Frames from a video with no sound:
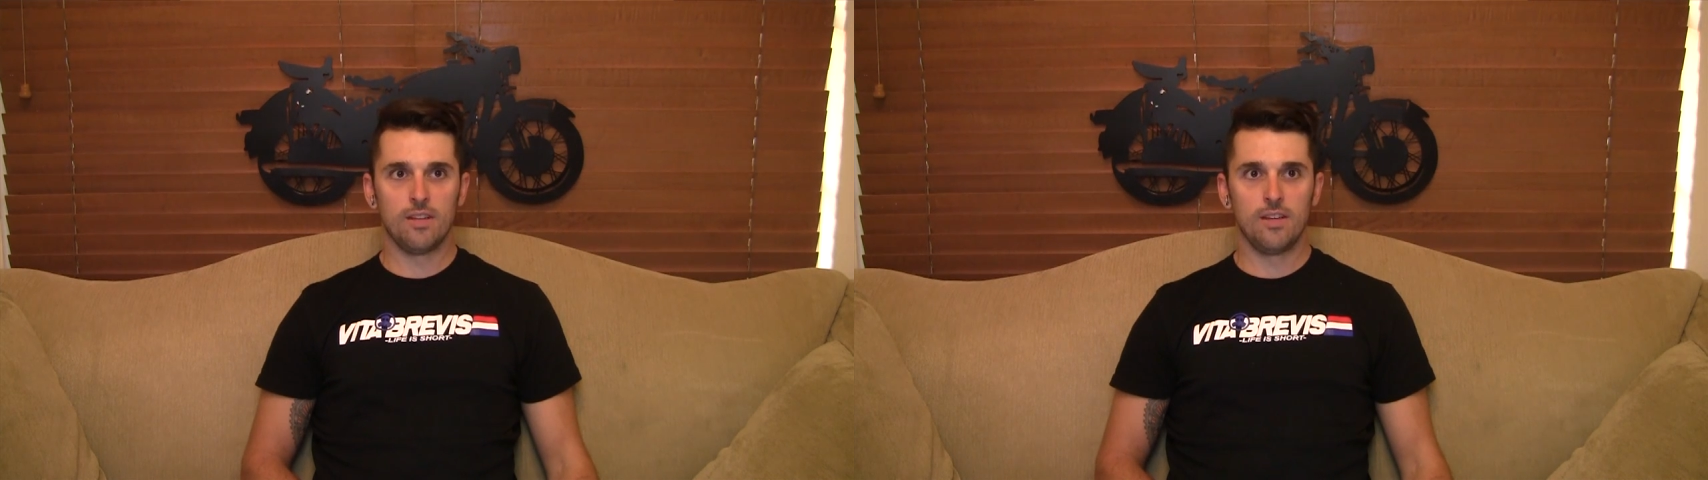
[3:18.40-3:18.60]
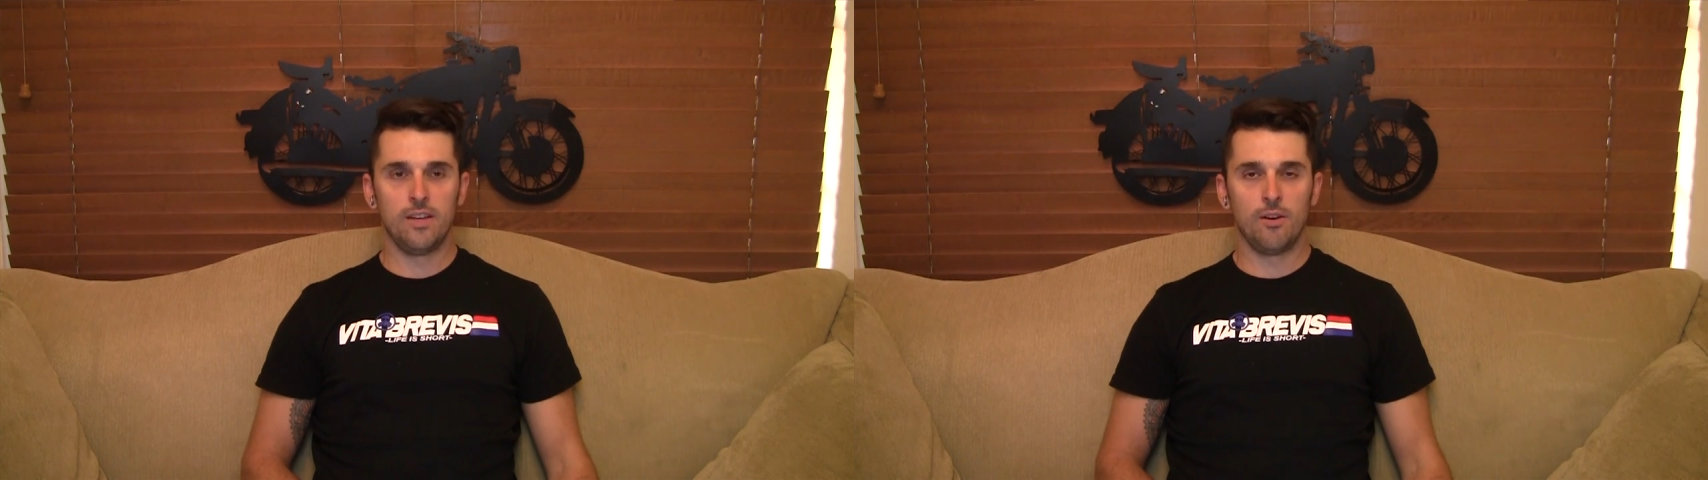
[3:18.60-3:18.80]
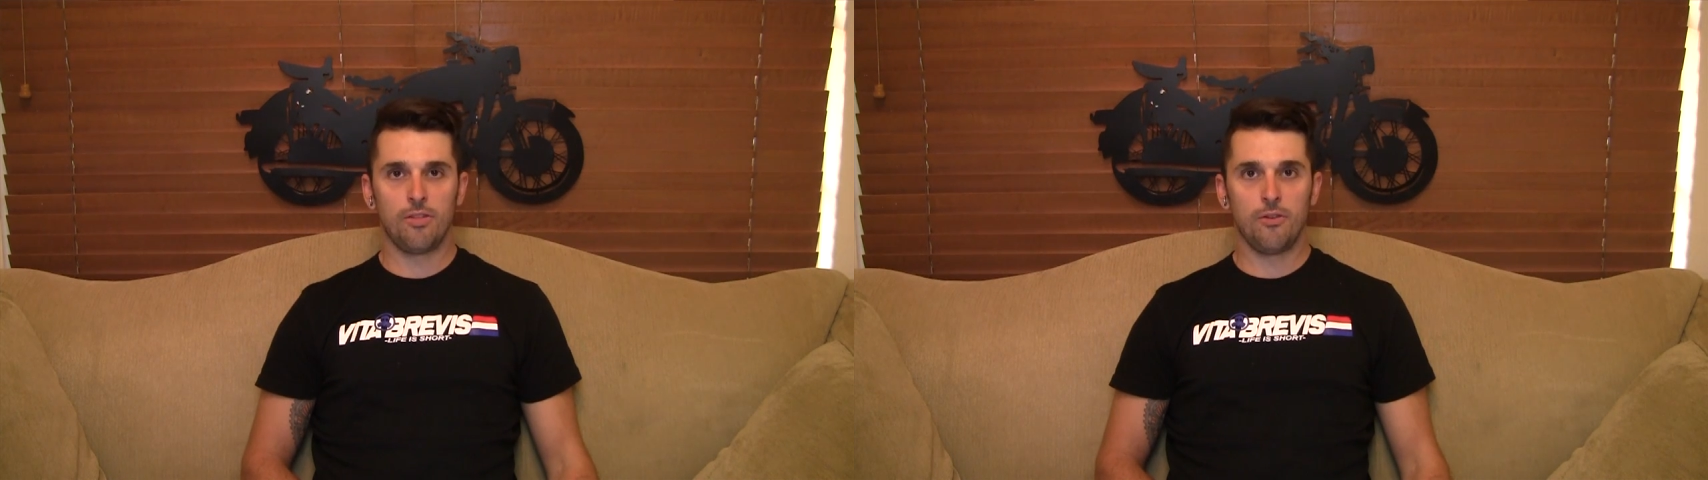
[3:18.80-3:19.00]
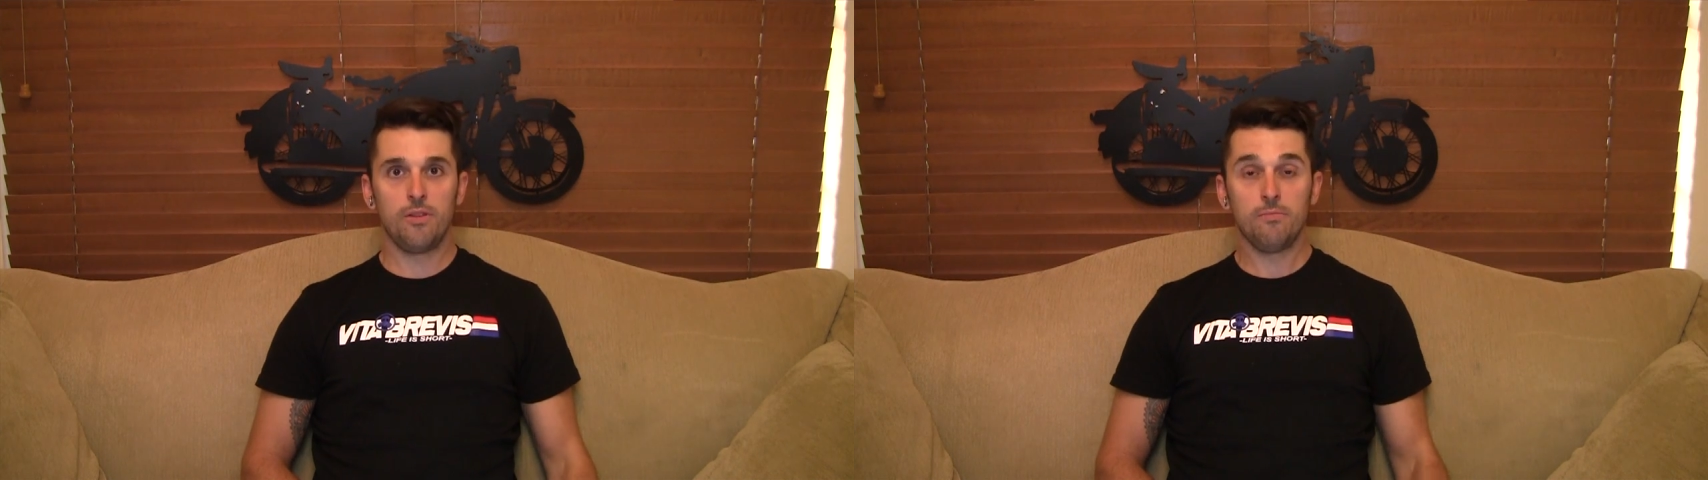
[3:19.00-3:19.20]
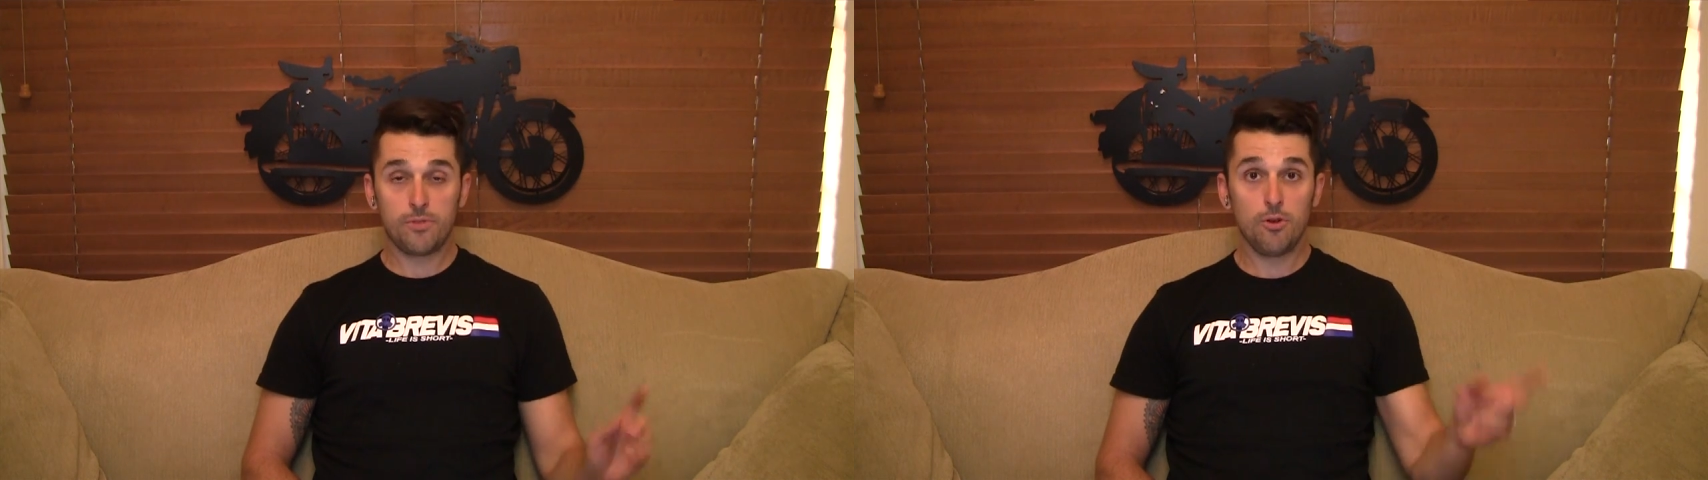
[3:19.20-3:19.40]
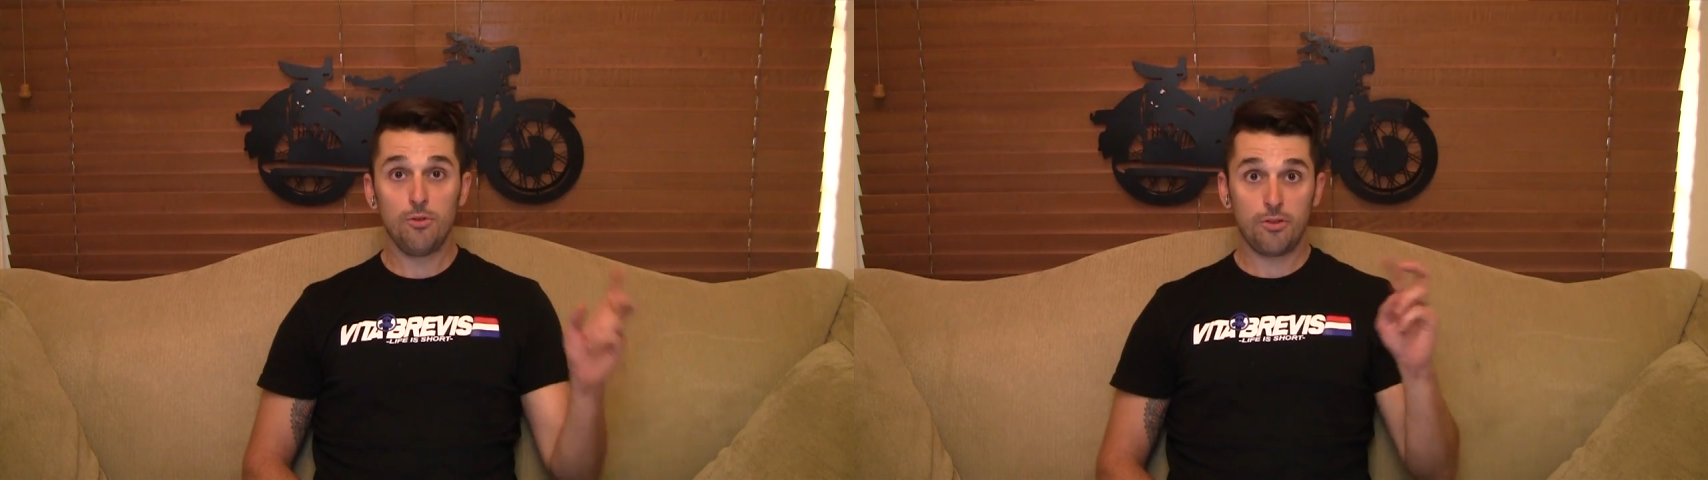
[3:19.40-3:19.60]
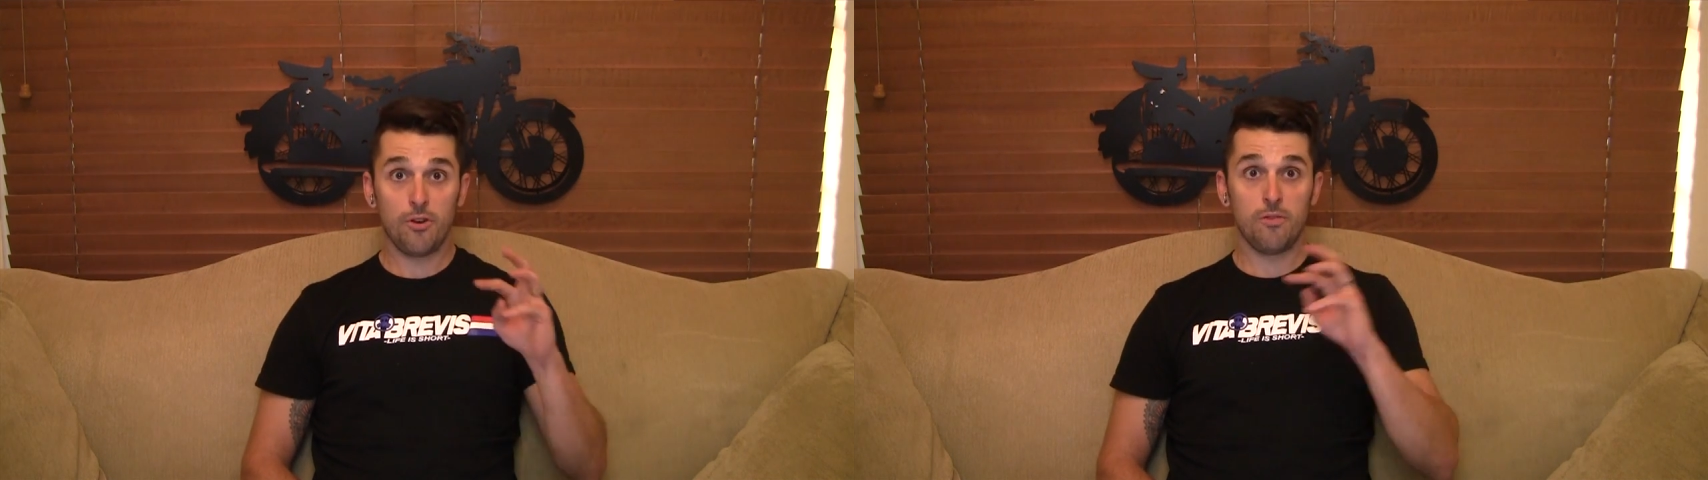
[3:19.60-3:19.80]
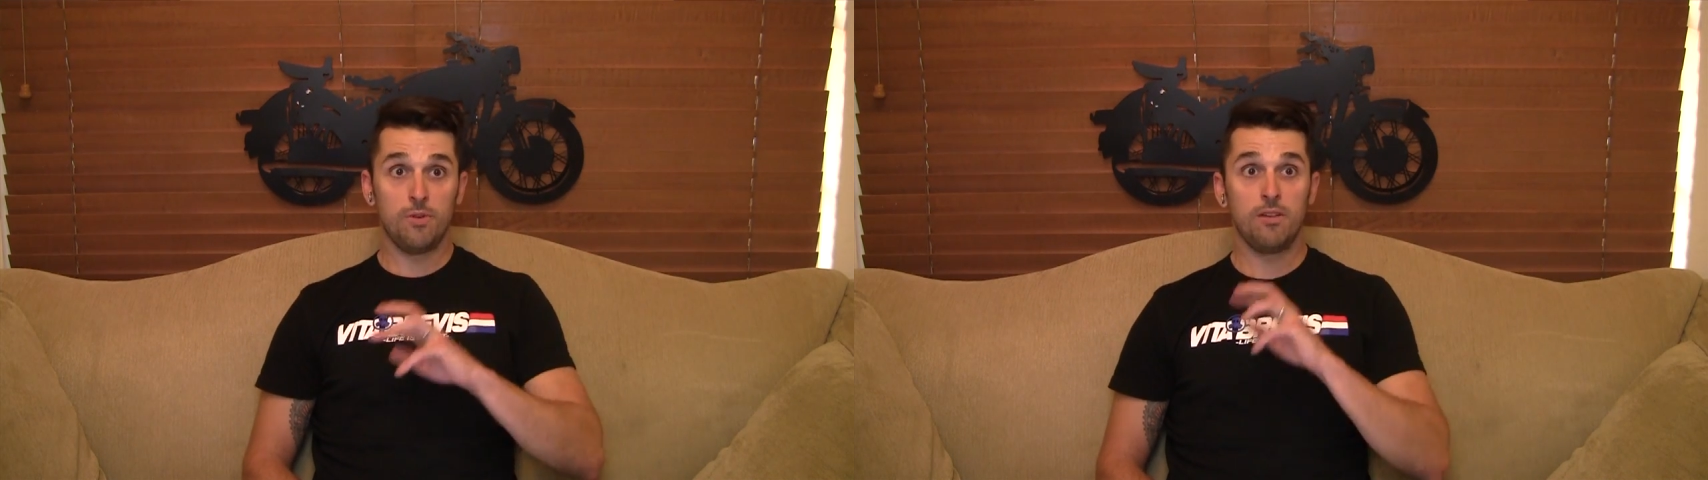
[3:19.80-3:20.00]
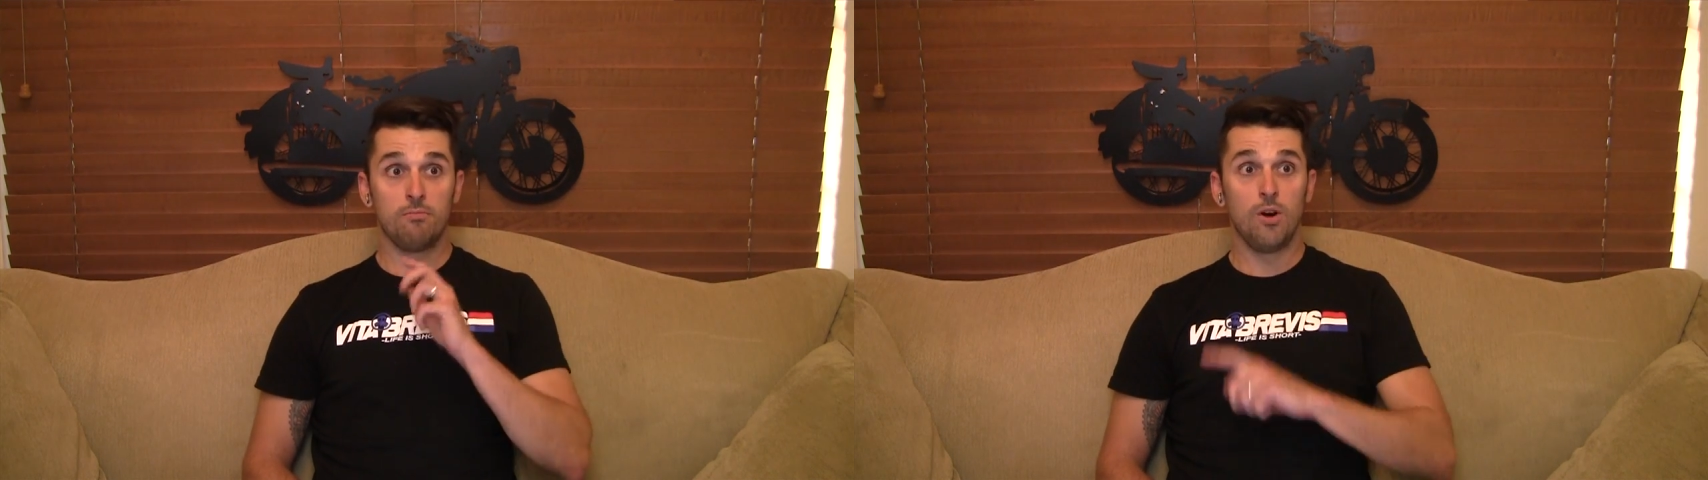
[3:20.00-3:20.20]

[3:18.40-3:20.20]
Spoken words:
30-minute